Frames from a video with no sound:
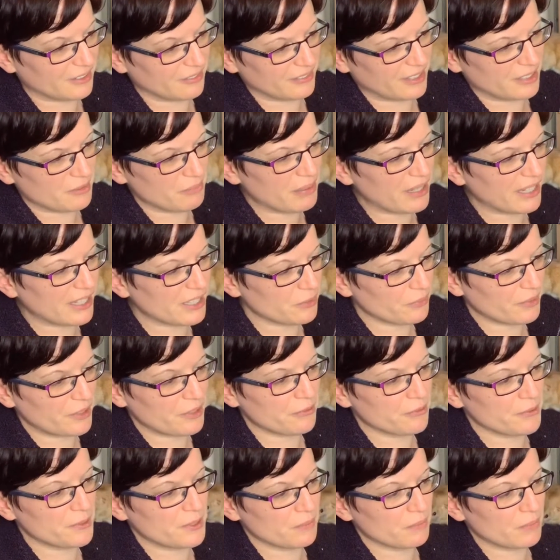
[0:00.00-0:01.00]
of like part of the way
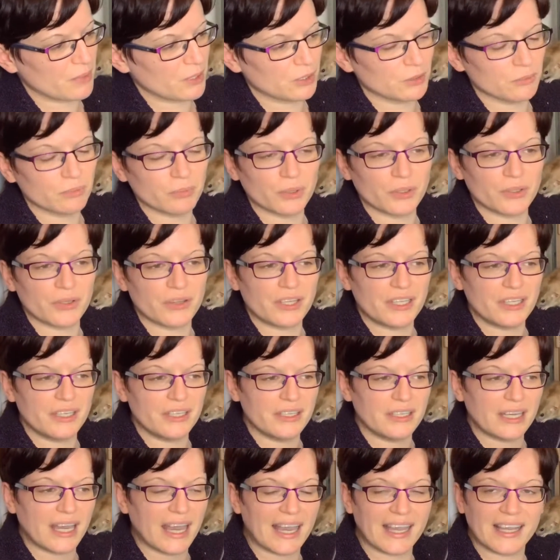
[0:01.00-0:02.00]
through the molt, but
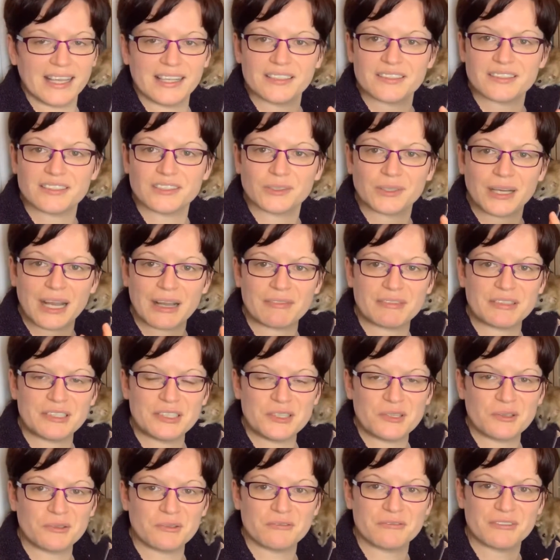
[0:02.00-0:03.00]
the hairs don't have
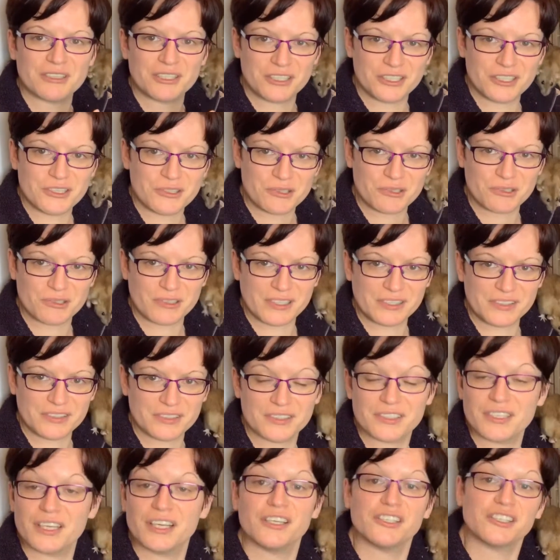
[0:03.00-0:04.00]
enough of the nutrients
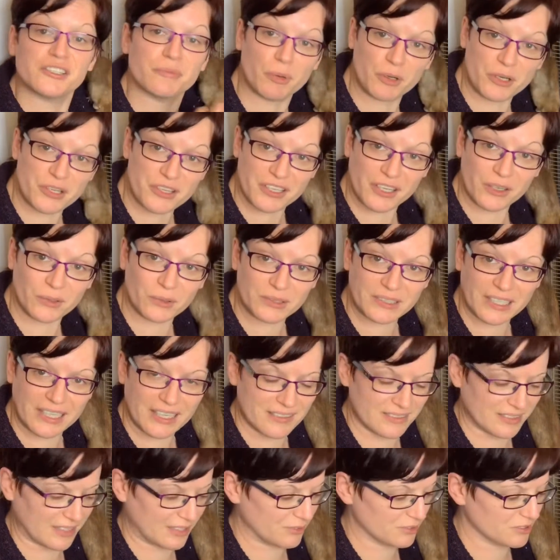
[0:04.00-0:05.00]
to push the old
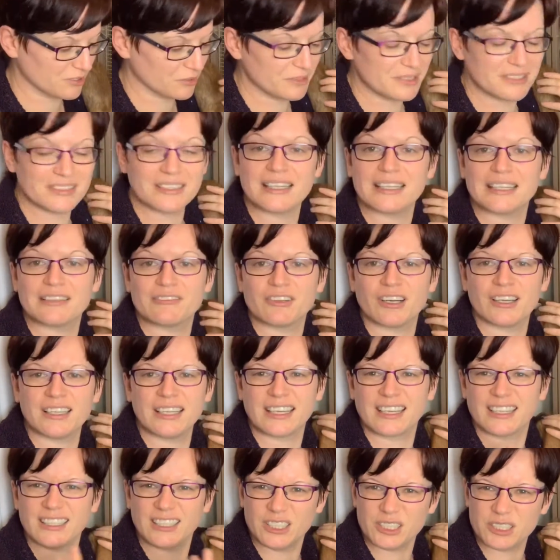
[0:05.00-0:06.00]
hairs out, so instead they've got
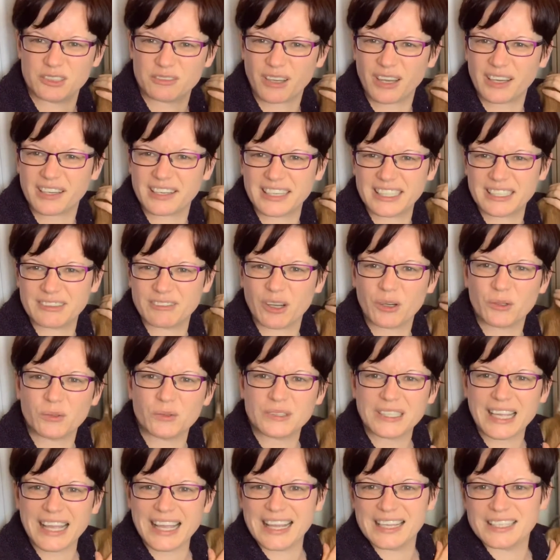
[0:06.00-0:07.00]
like a load of kind of
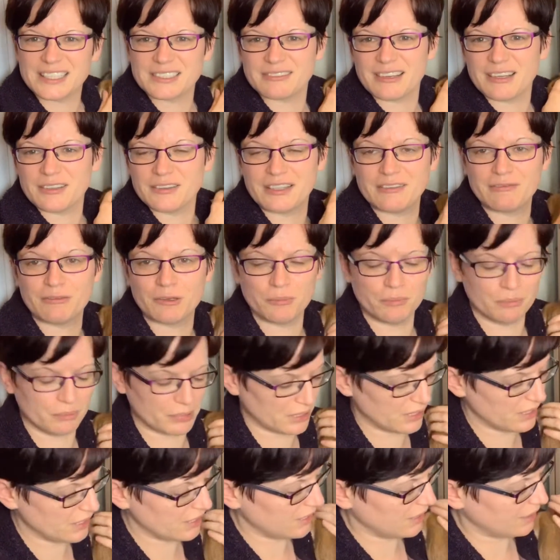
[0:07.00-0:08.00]
old hairs around their rump.
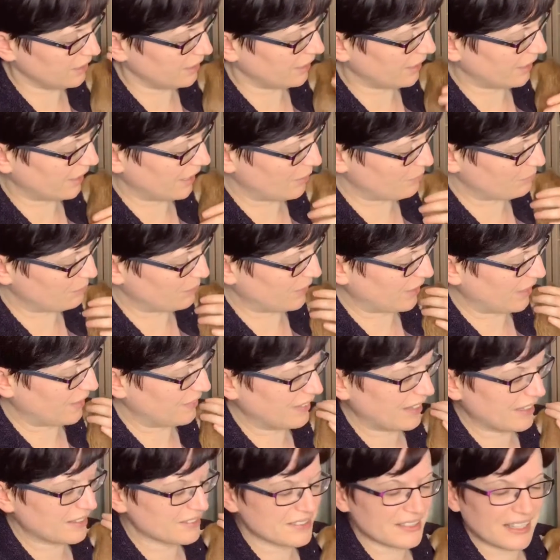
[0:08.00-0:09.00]
And
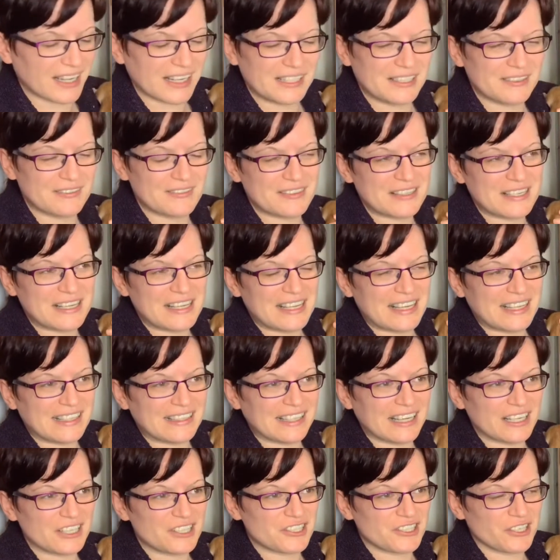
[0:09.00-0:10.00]

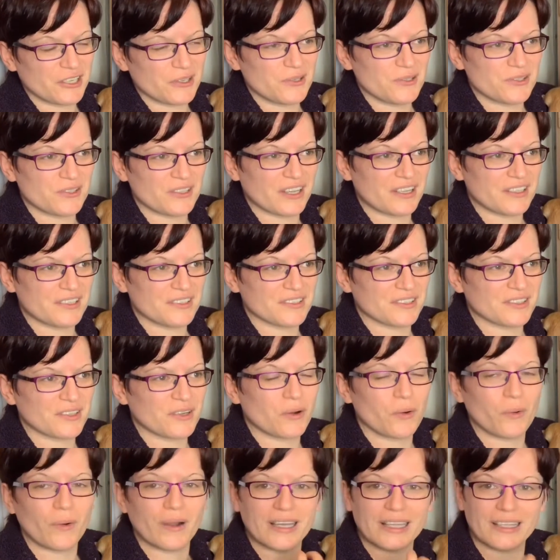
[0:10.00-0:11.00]
that shows as
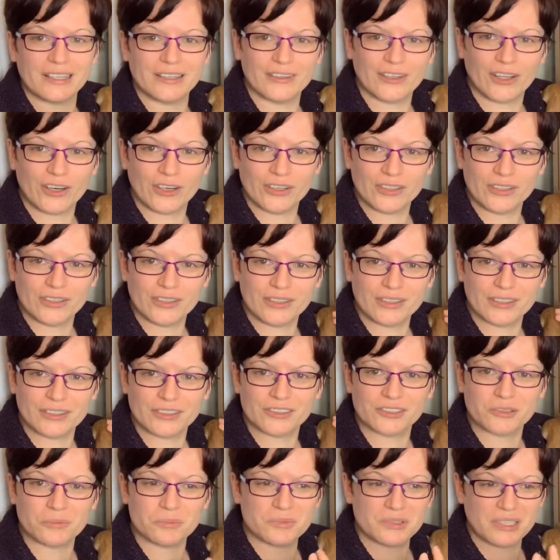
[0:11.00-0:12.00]
quite long,
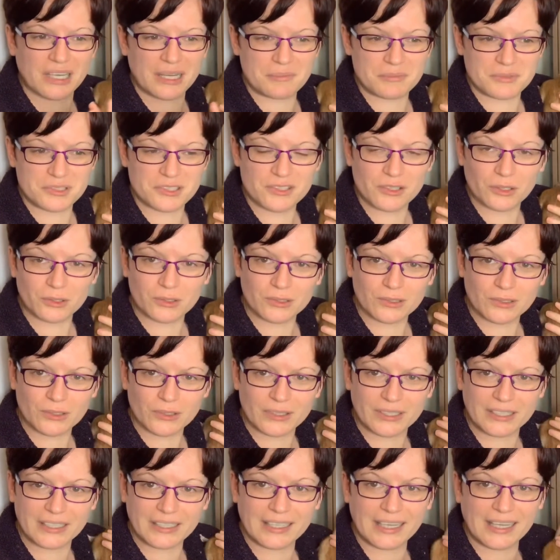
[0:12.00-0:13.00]
sometimes dull
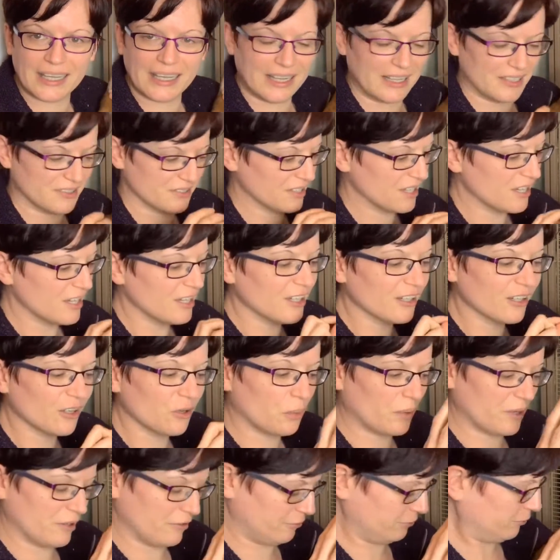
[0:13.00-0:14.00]
looking hairs,
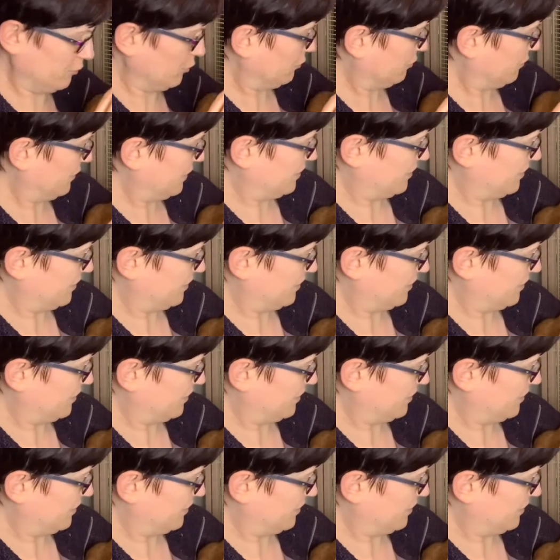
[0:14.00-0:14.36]
quite fluffy,